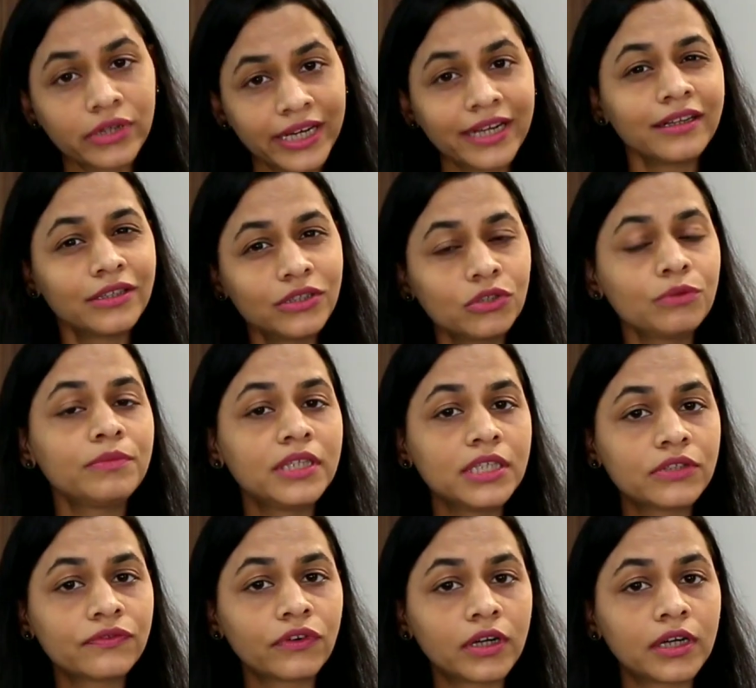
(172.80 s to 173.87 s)
try and consume
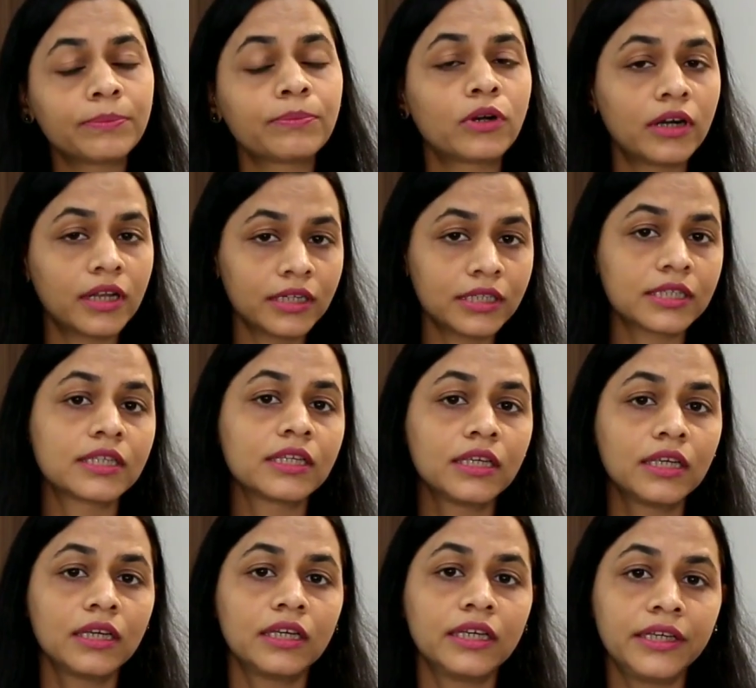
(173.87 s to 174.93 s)
these products
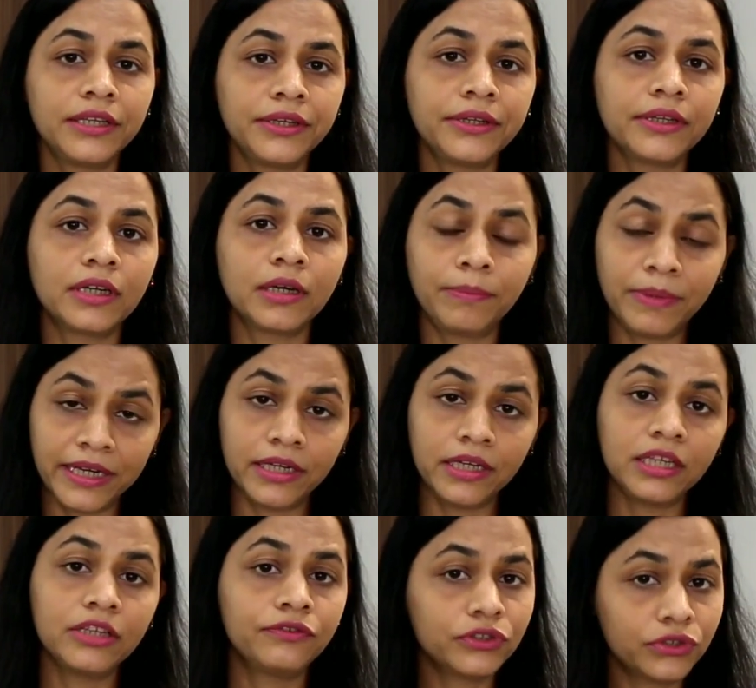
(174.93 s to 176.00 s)
in
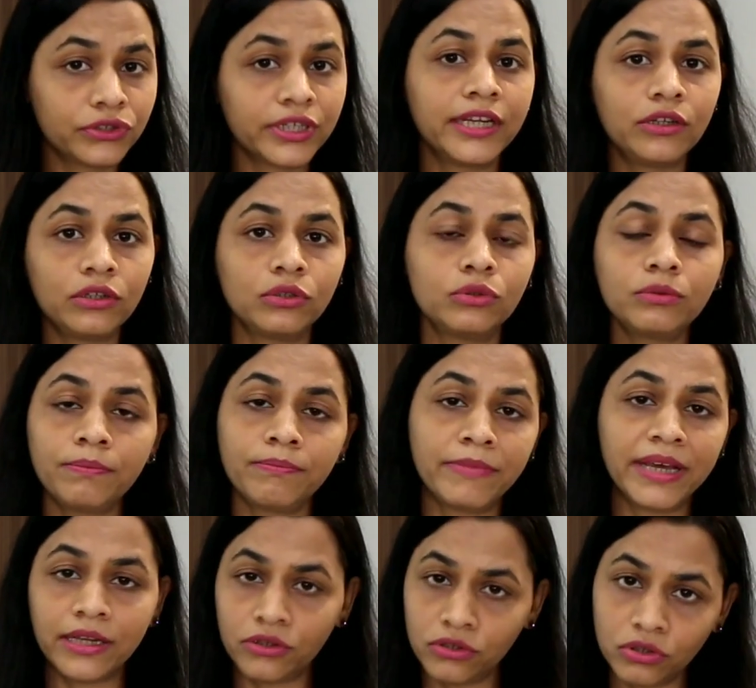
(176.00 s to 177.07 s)
plenty if you're trying to
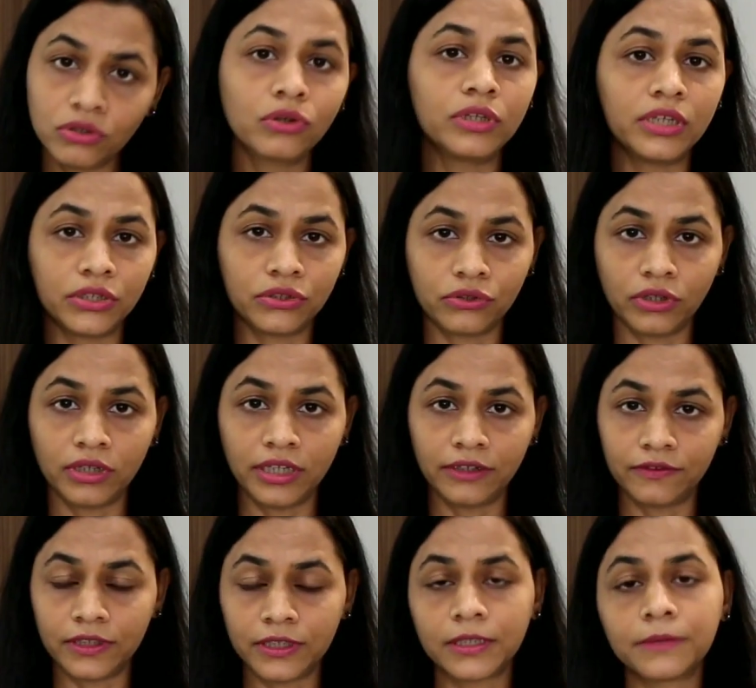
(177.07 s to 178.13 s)
manage your cholesterol
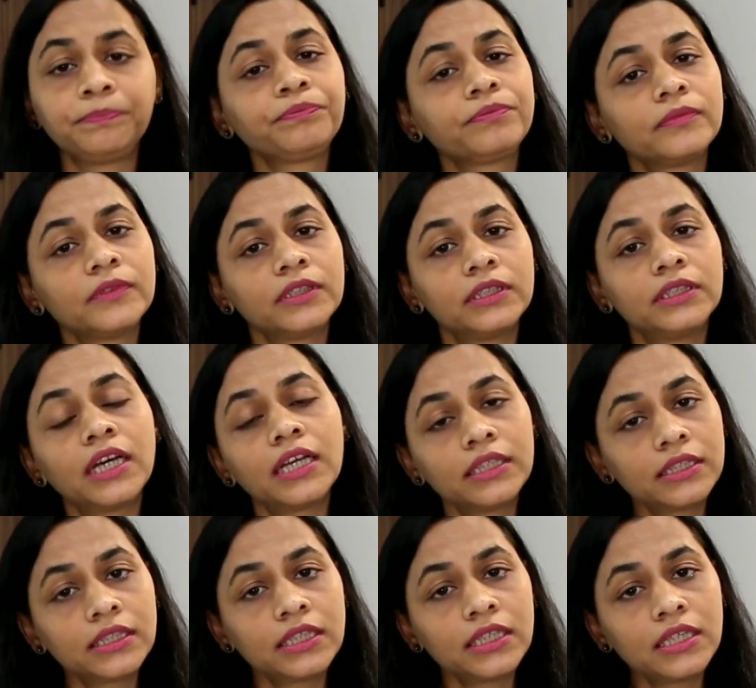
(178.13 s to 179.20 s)
levels. The
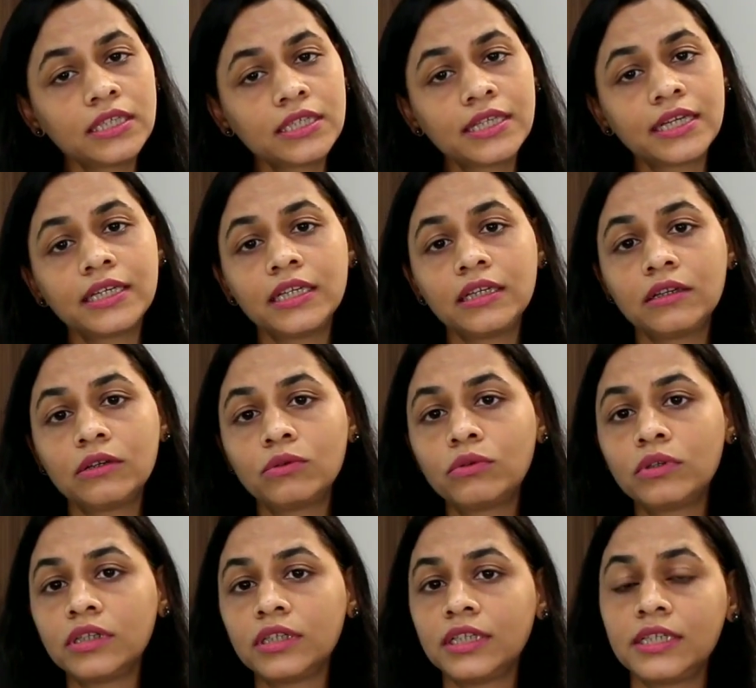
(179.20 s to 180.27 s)
other things that
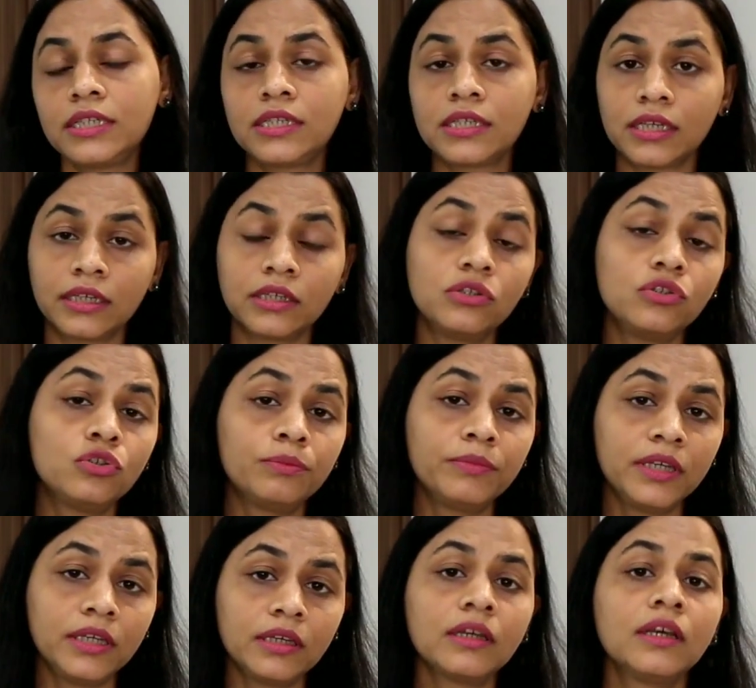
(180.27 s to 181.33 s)
include is
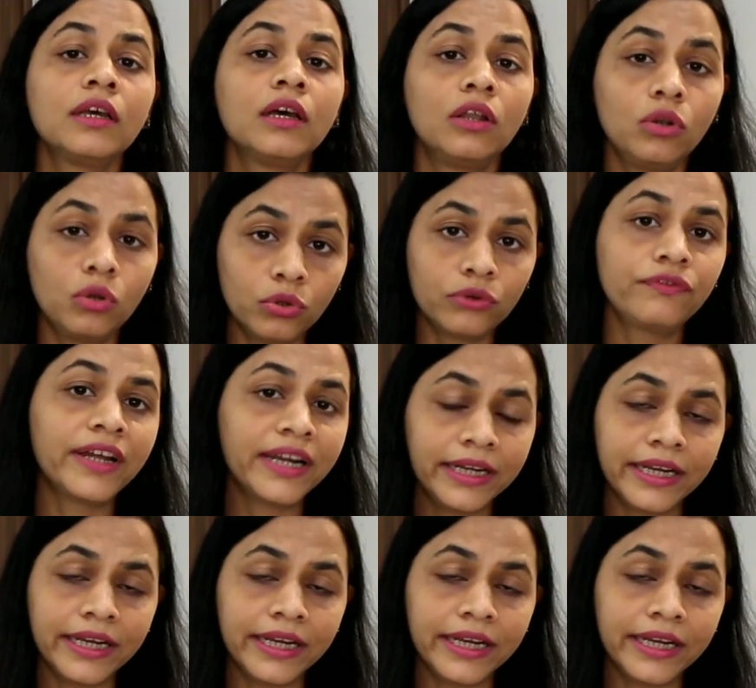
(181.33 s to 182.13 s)
consuming low-fat